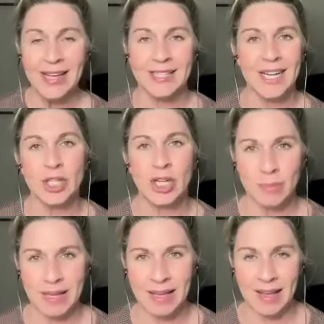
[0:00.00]
teaching
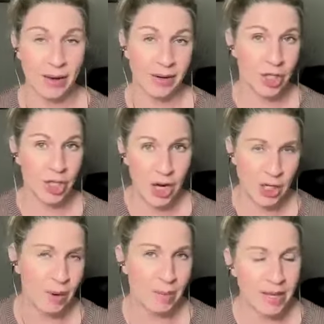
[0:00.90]
me how to
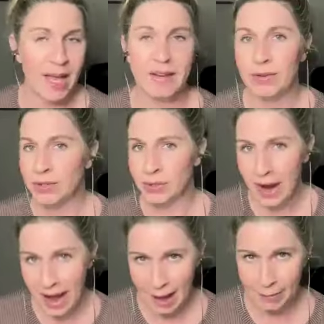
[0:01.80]
change my behaviors or
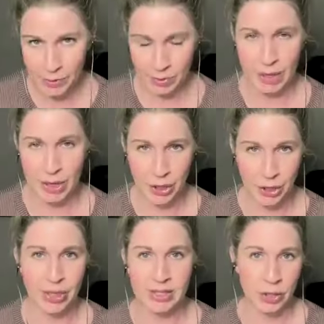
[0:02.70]
habits with my
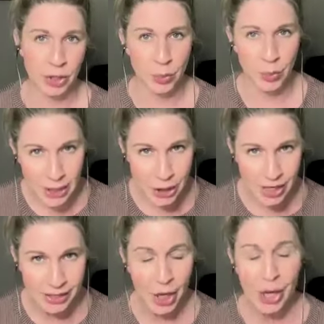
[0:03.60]
current
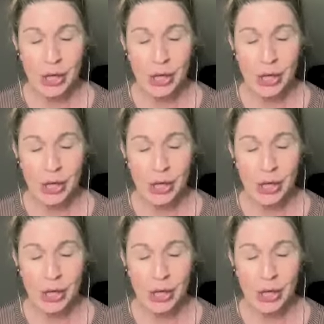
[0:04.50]
situation.